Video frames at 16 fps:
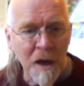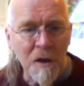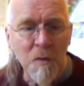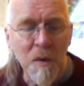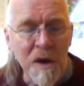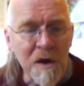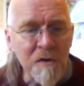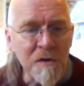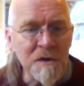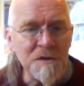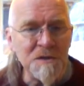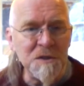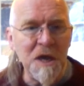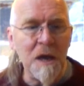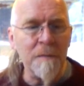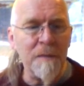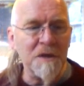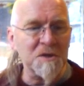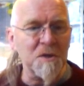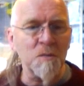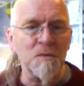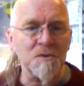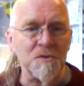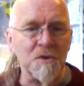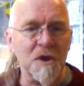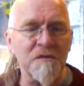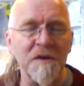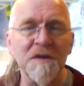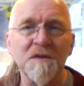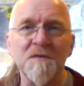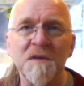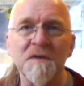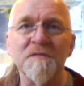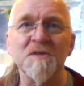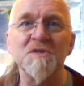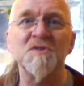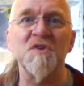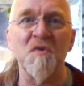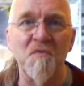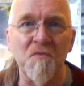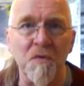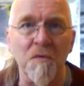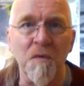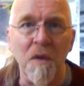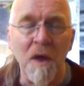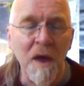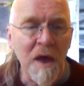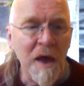Aquarians, I imagine, will drive anything that's different.